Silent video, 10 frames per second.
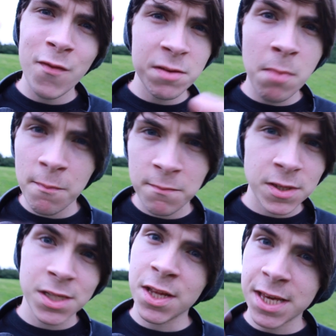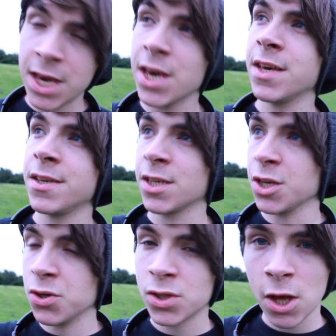Over the months and the years,
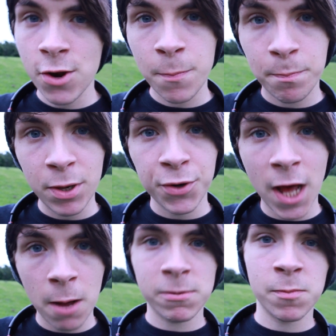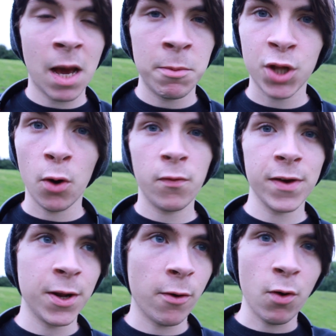you slowly build up to become a
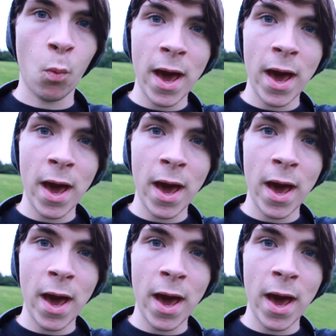dolphin or a